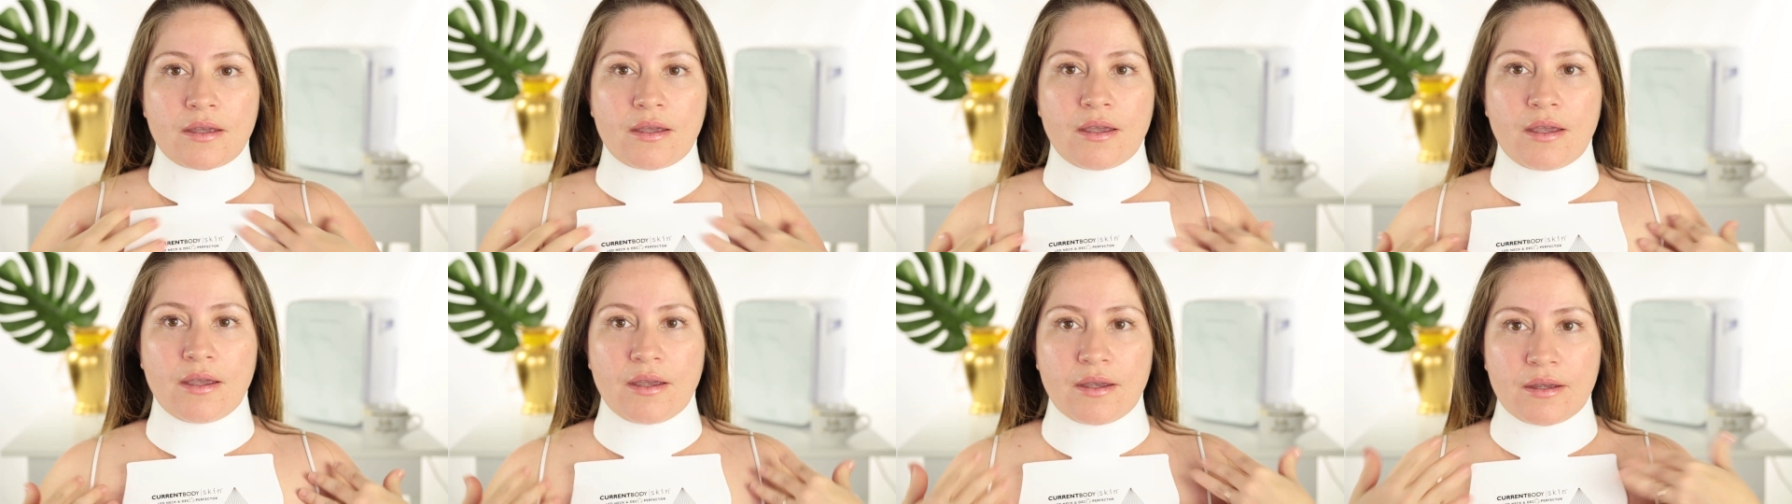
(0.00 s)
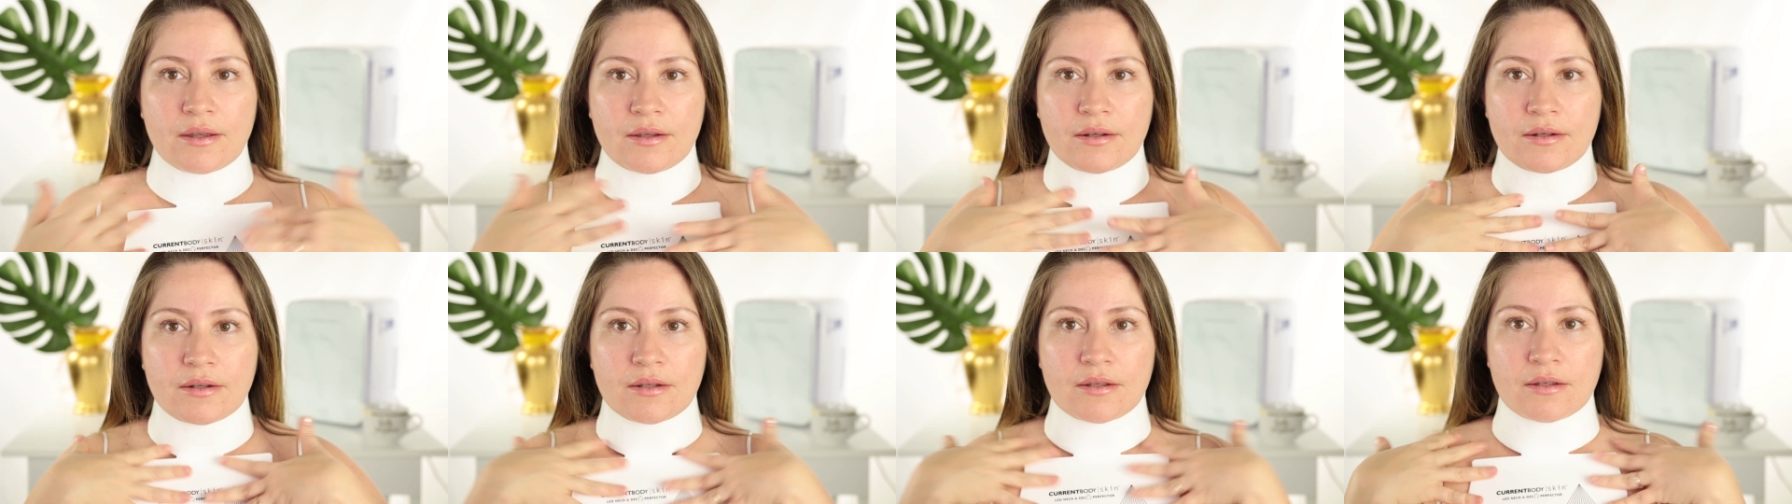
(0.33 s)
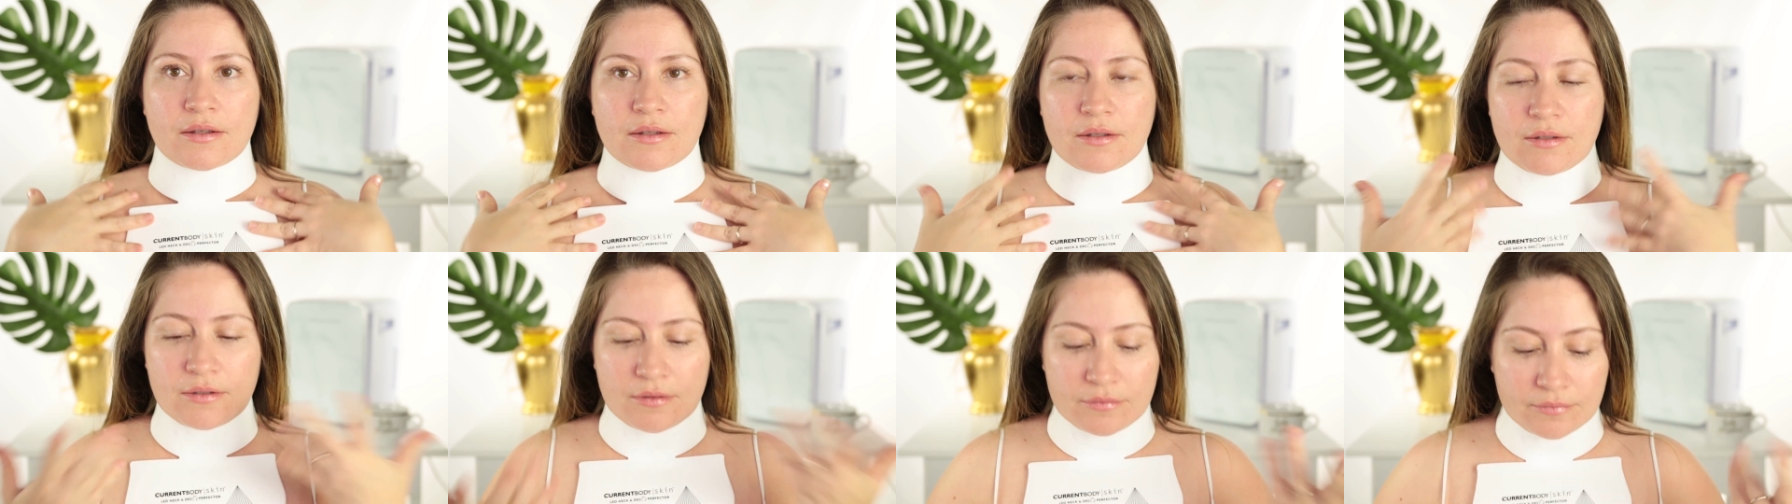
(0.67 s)
and,
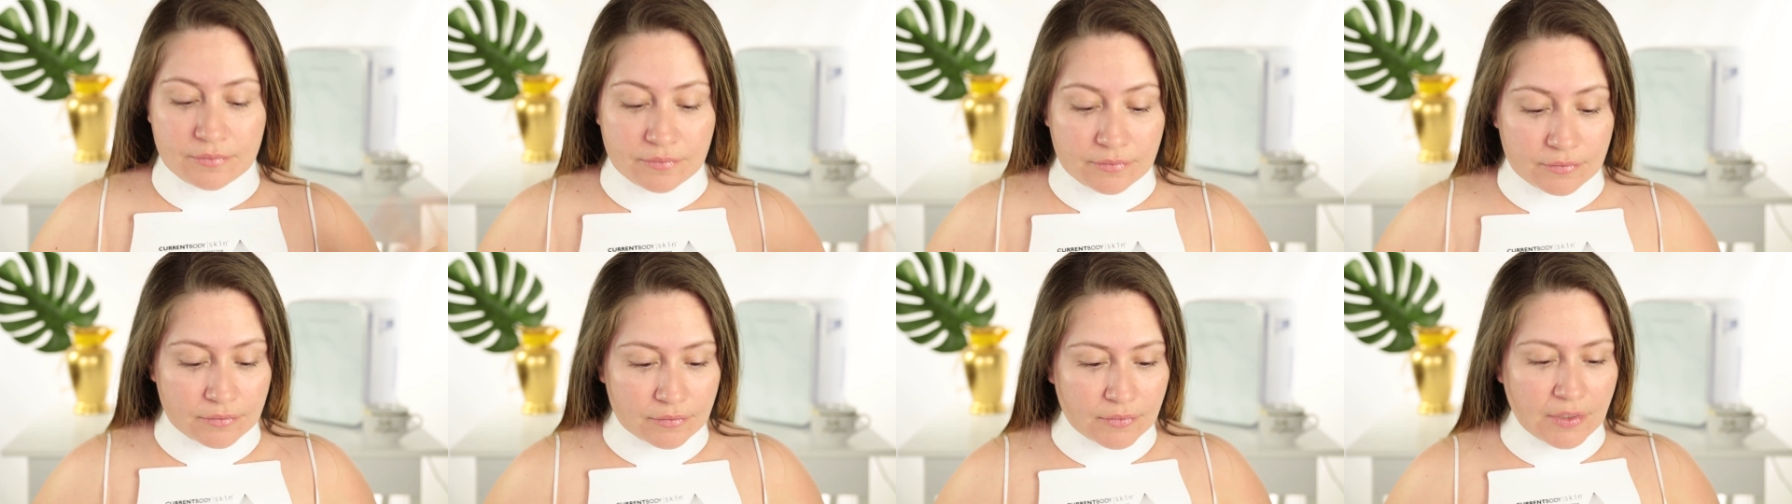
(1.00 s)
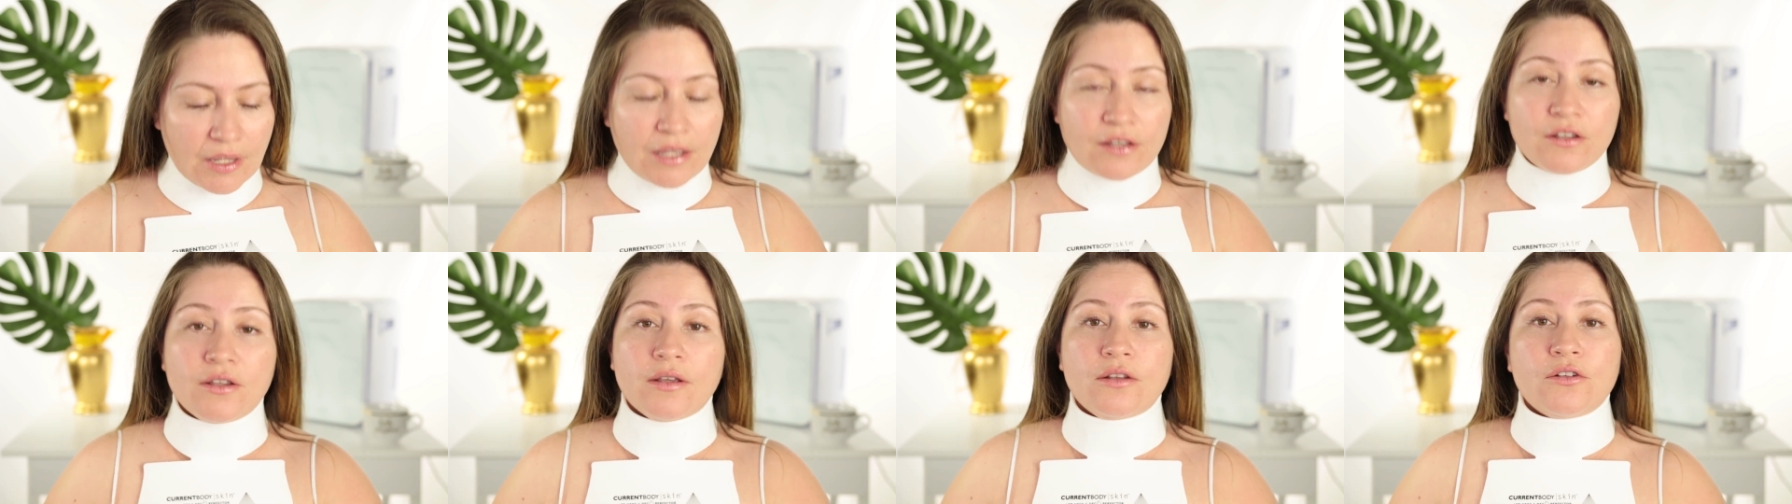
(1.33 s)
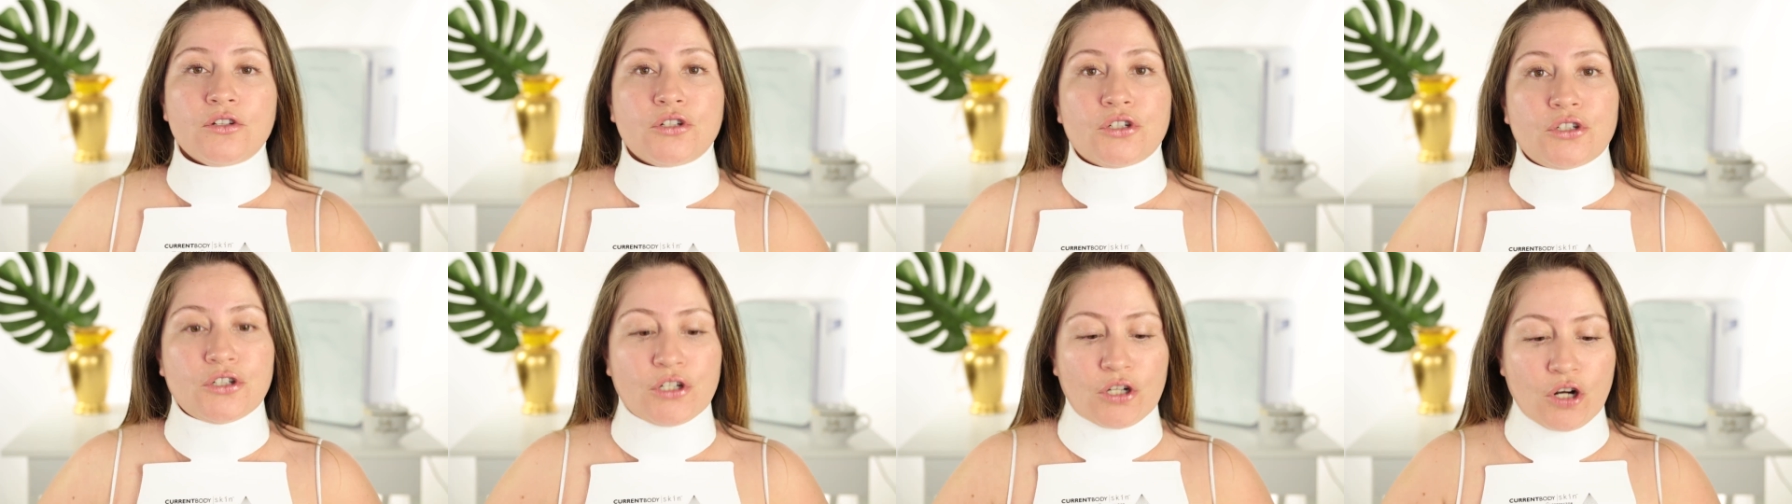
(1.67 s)
and
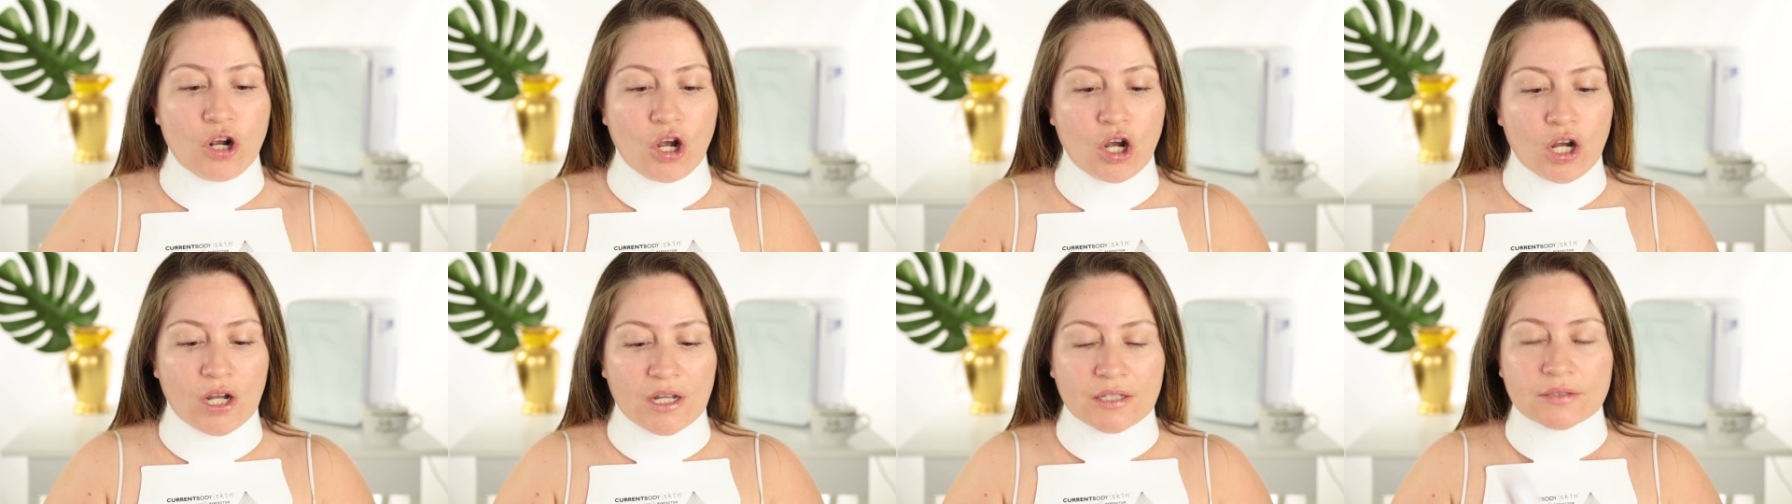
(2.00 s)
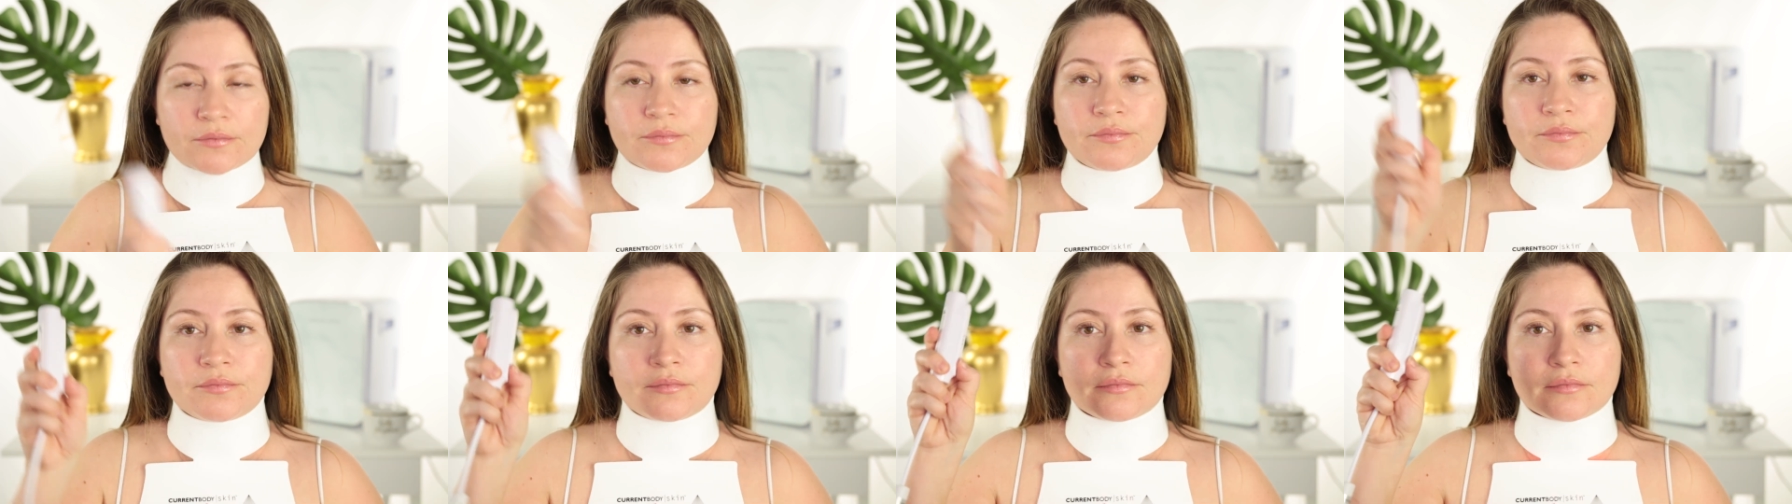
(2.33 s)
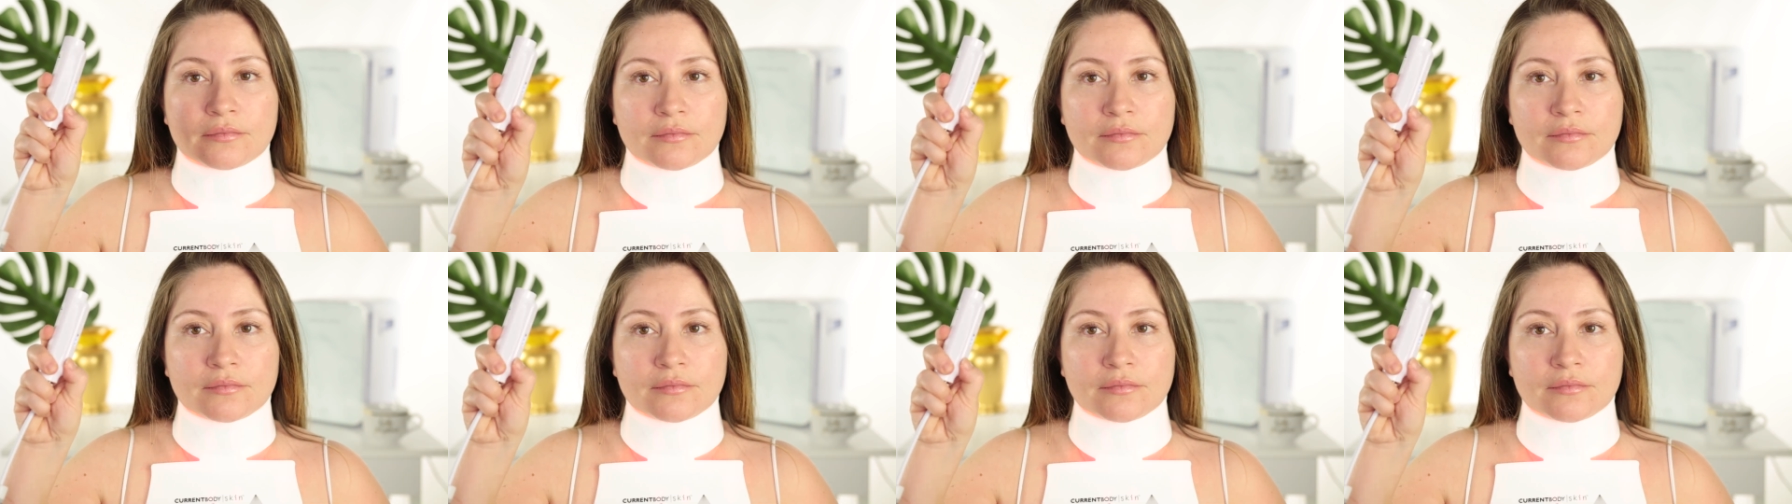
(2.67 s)
then turn it on